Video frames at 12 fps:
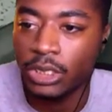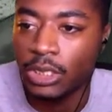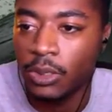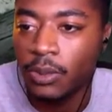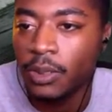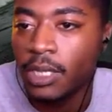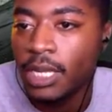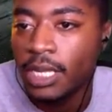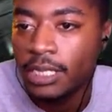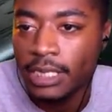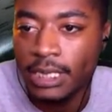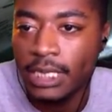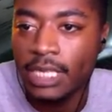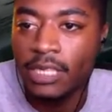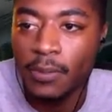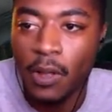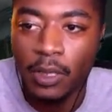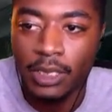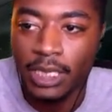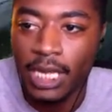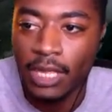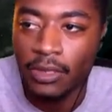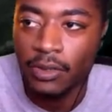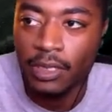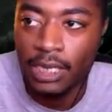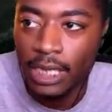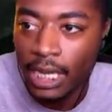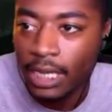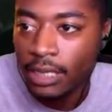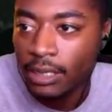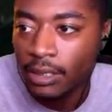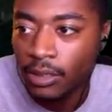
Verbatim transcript: So to see them all together again,